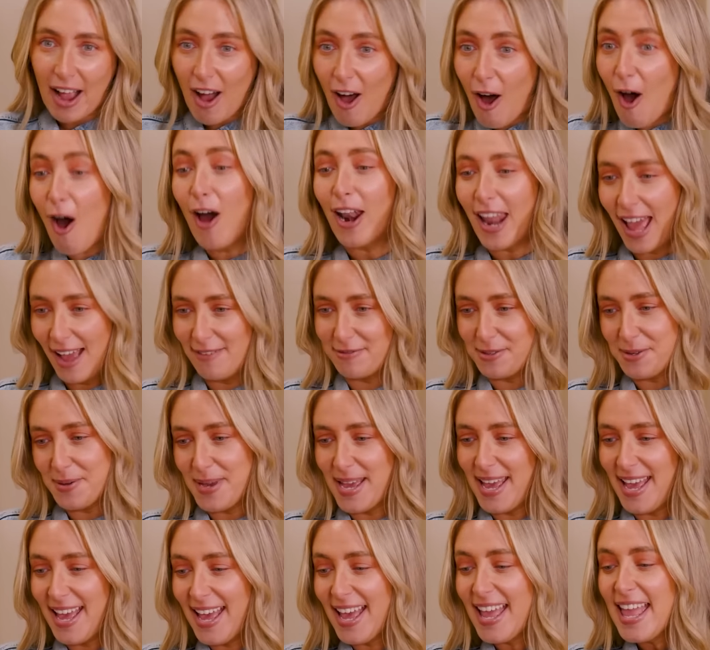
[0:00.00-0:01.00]
can't have you
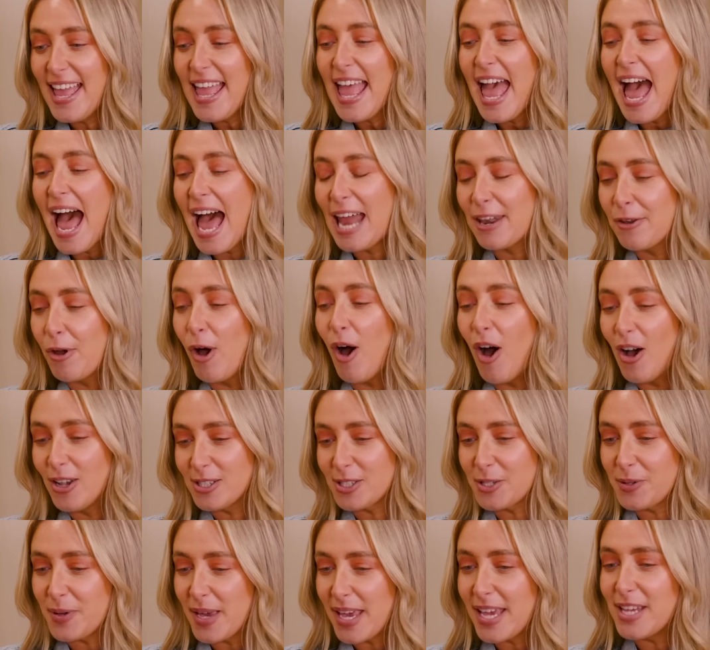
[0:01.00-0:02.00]
here and not
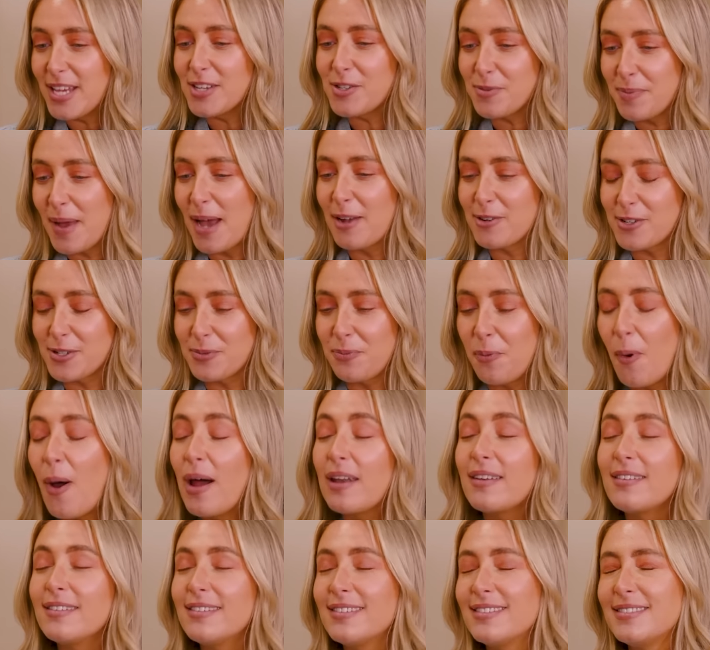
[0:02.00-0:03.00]
ask you each about just
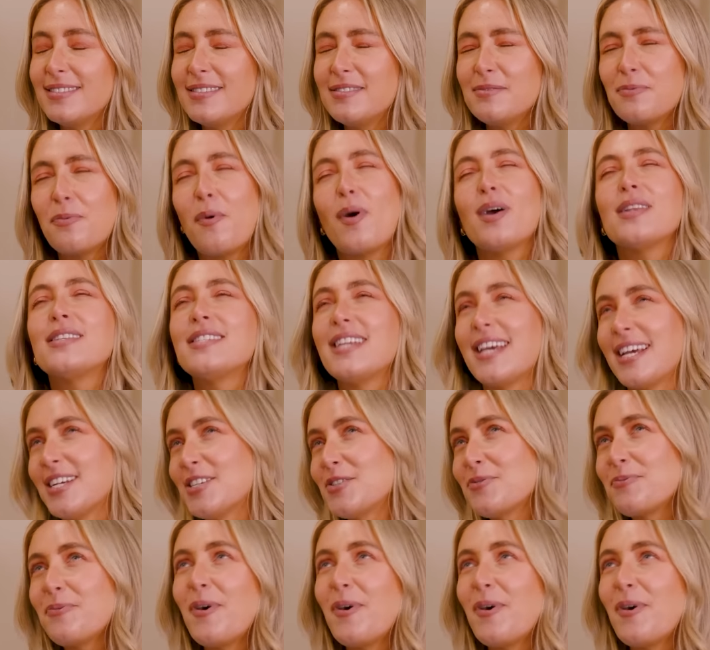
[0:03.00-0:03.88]
one dish,